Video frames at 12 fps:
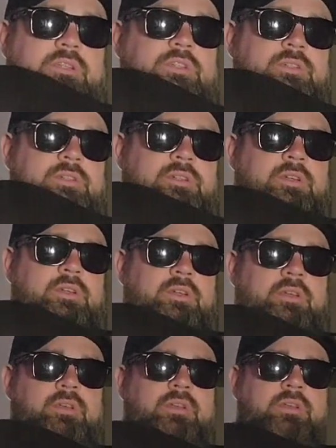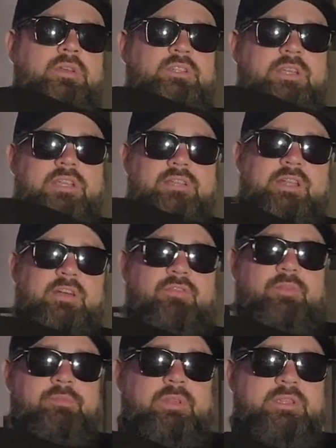changed it out from the standard
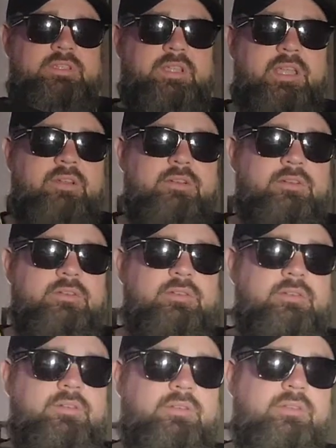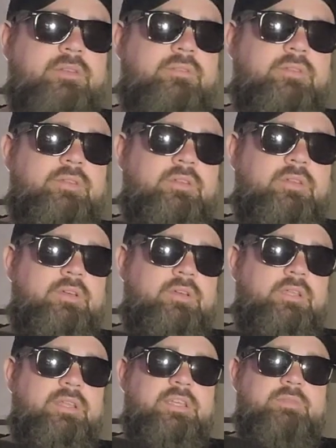ESP LTD
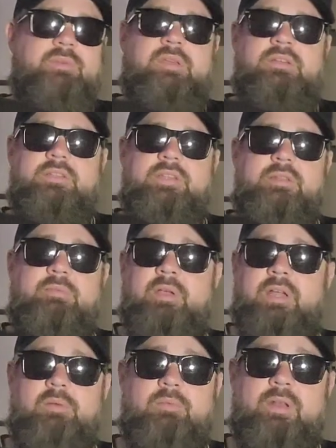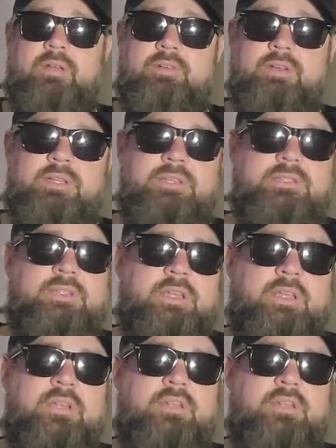pickup, whatever it is, to a Seymour Duncan